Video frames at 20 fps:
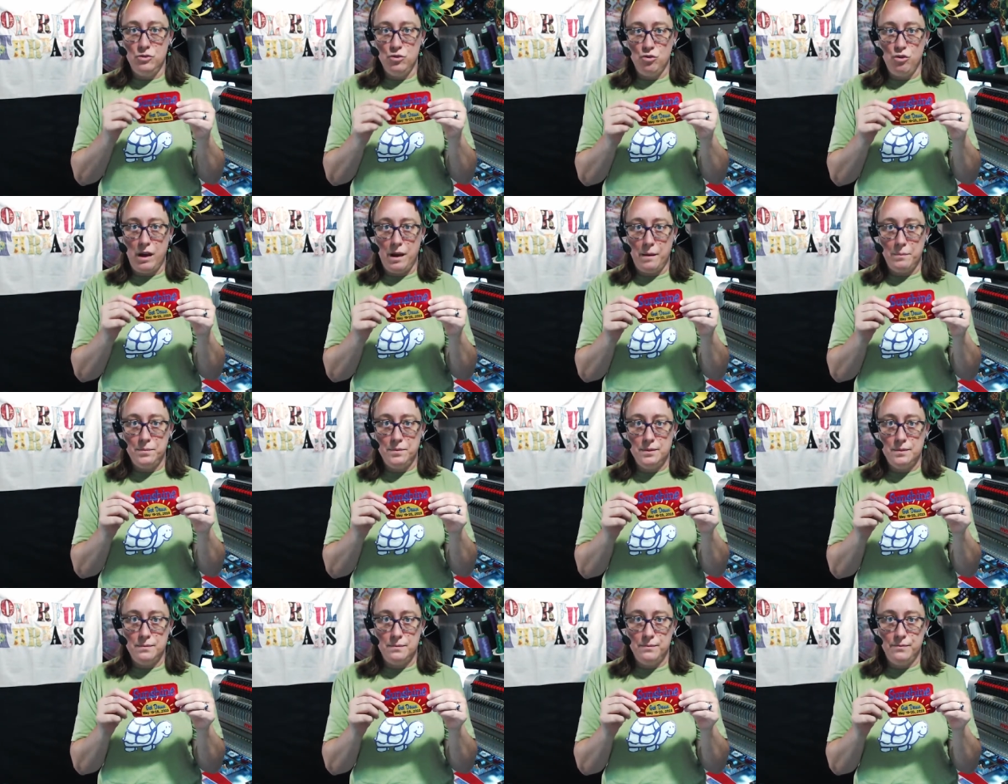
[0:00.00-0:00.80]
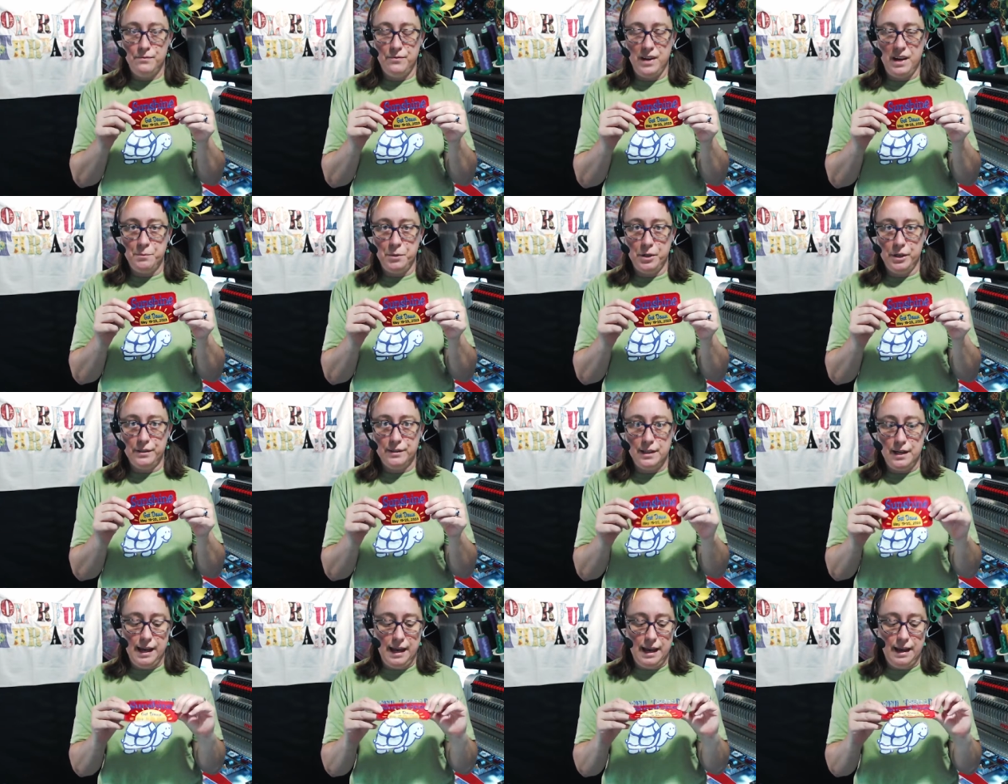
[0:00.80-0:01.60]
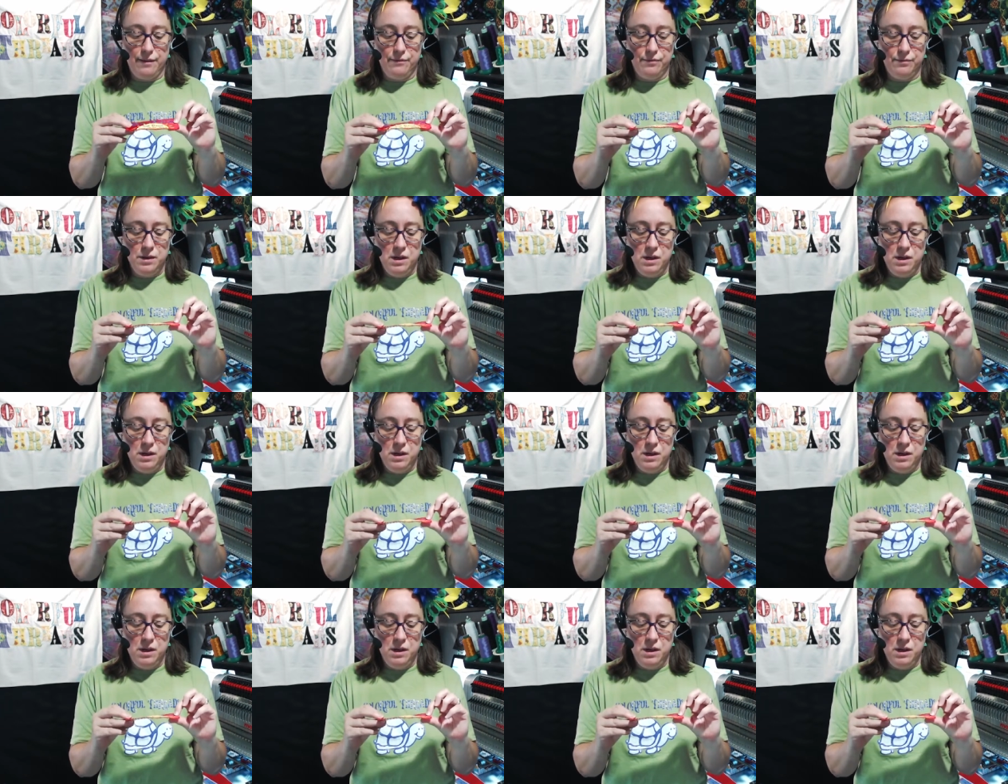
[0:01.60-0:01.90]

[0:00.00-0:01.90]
scraps fabric that I have